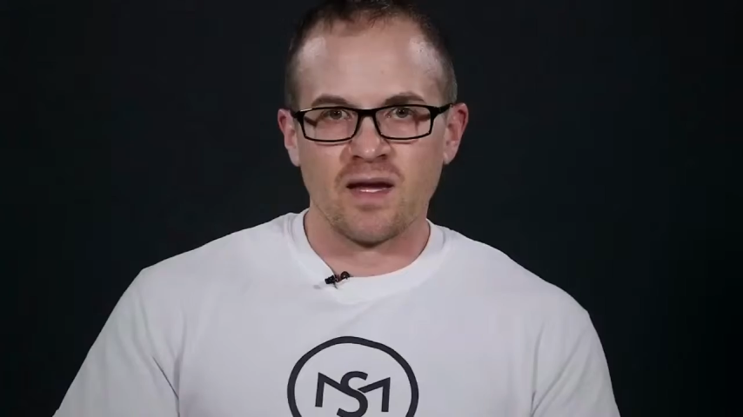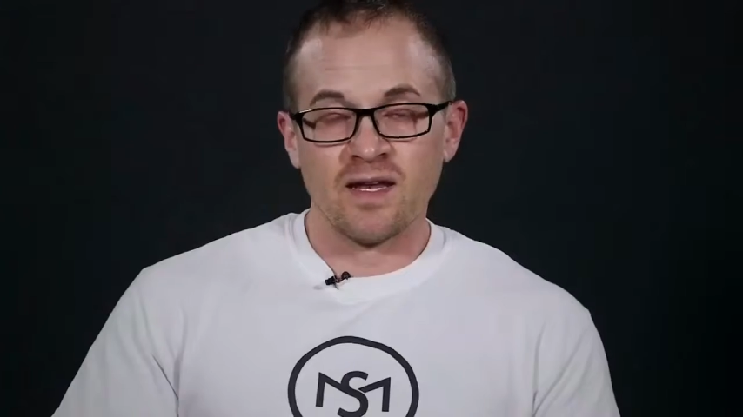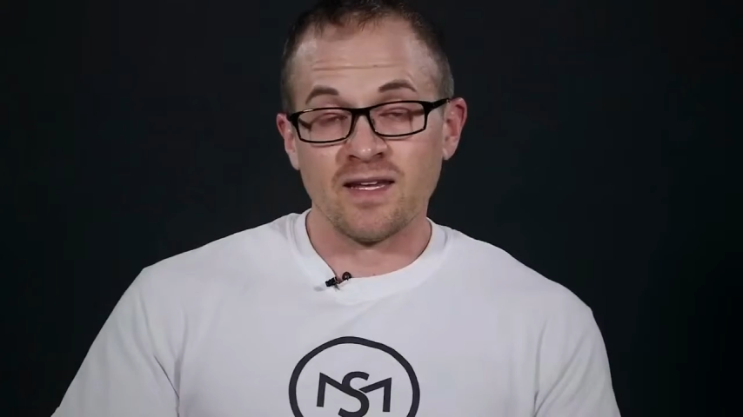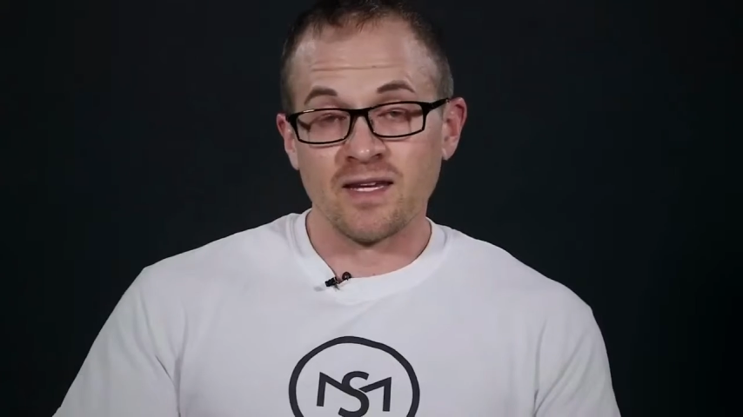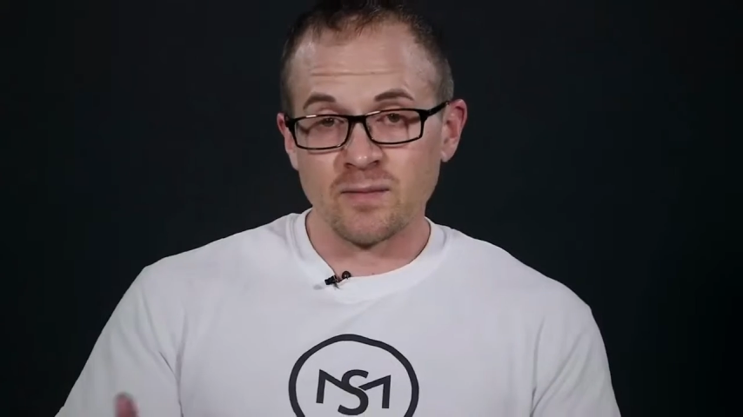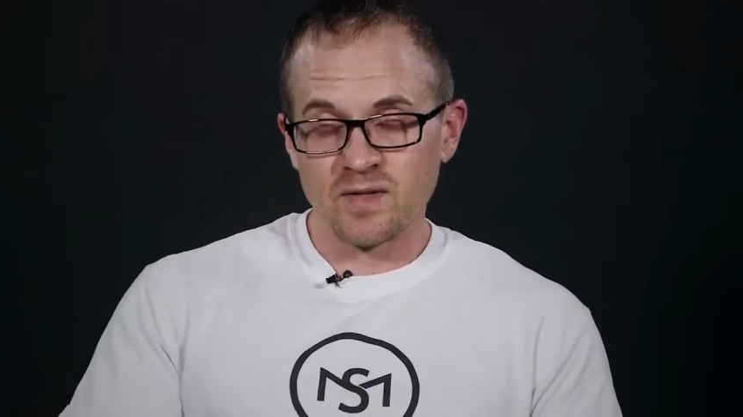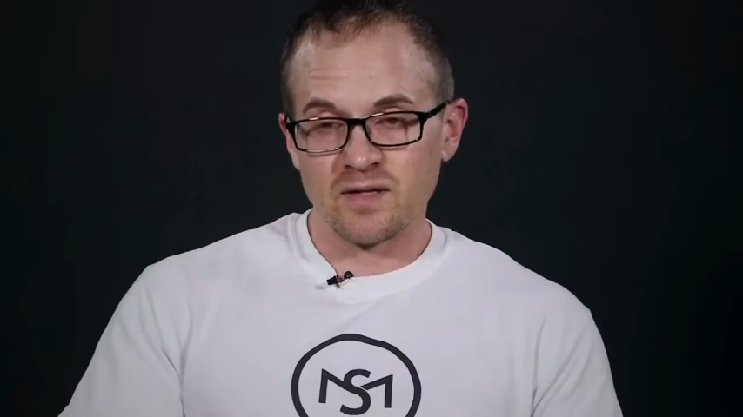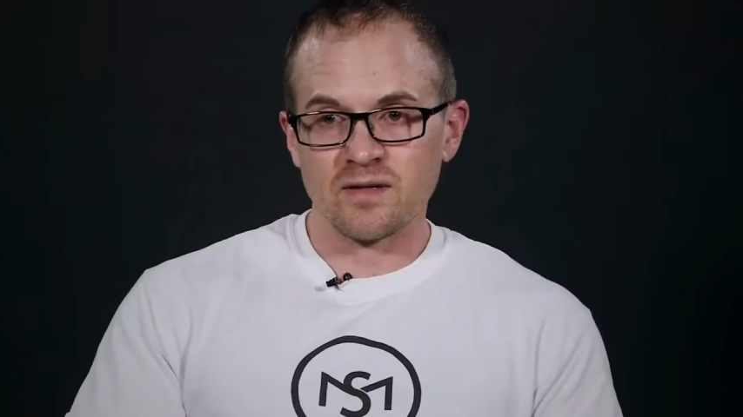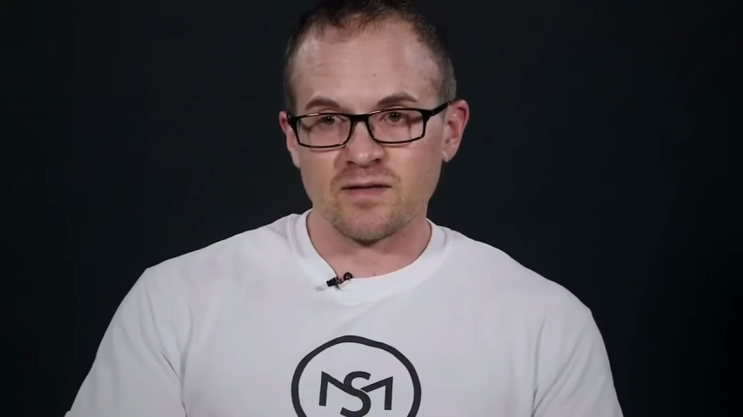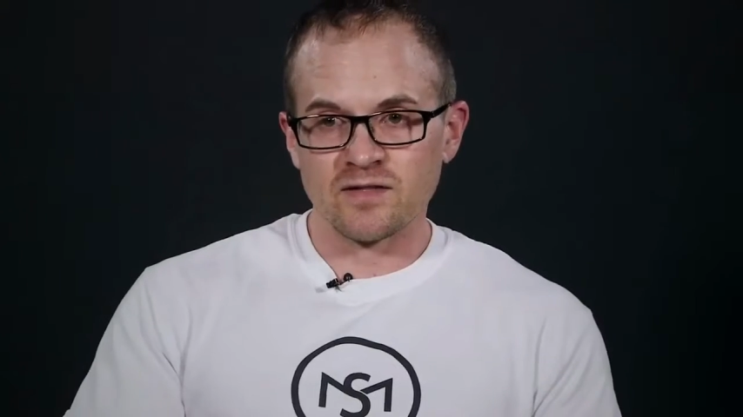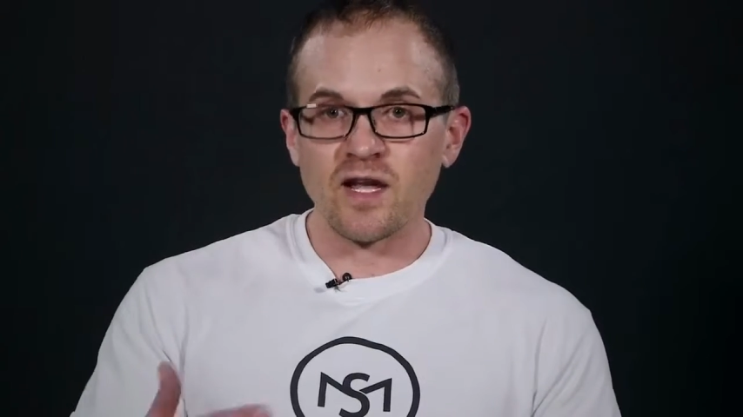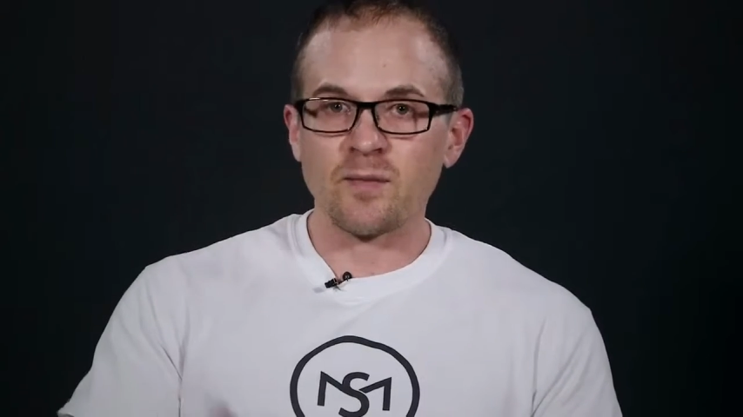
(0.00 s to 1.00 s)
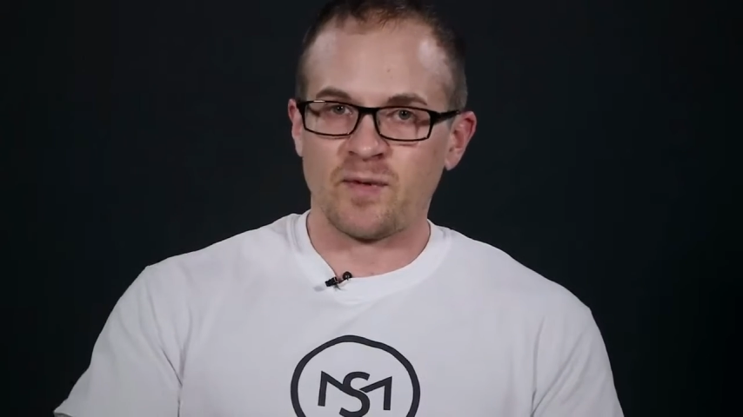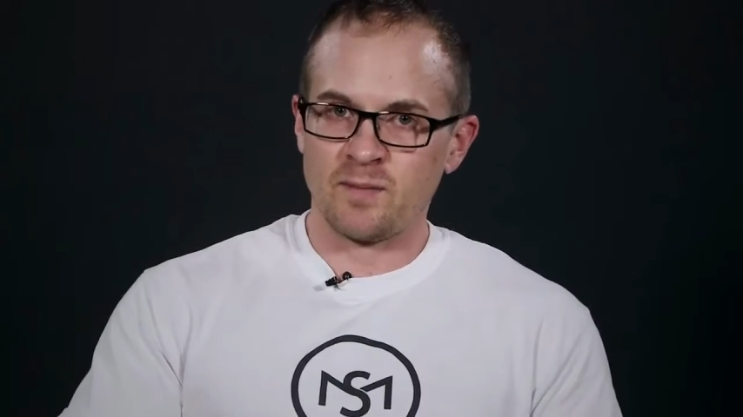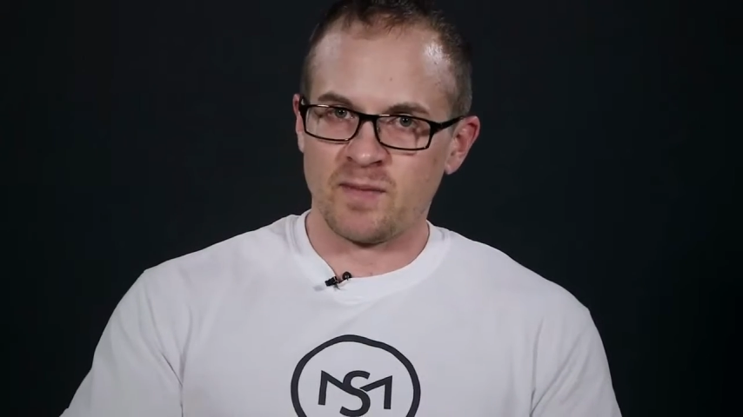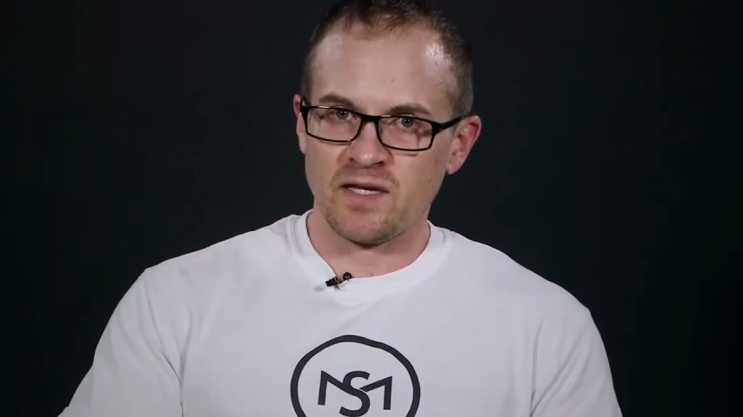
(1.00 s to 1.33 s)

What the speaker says: And he kept stopping me.